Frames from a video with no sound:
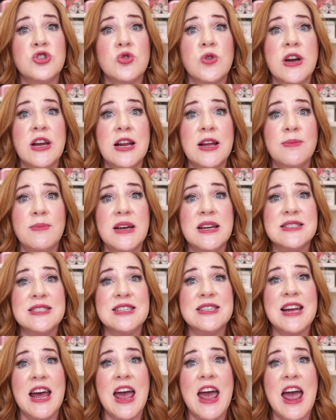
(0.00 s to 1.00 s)
joining me
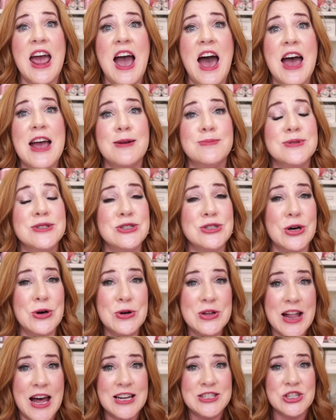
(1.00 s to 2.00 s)
today. I am
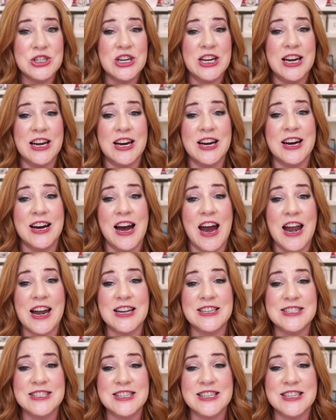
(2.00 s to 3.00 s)
so glad you're here, and
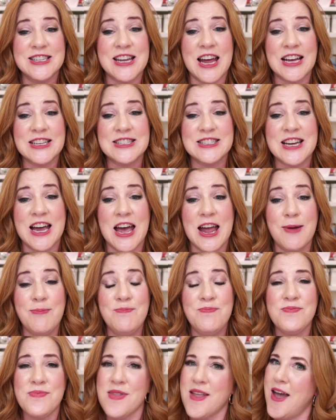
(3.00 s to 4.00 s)
until next time,
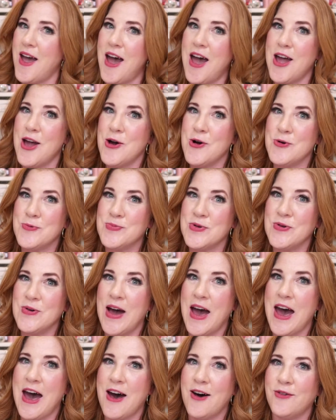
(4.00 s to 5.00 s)
I hope you
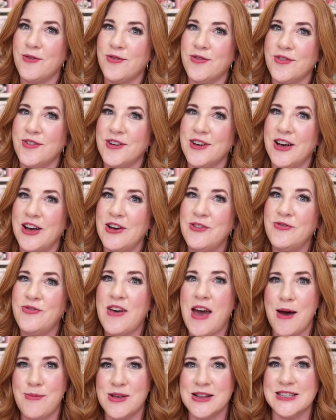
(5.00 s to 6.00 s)
have a
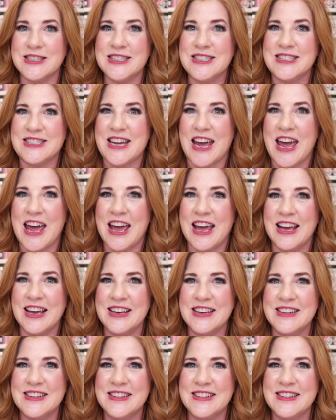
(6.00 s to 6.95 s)
fabulous day.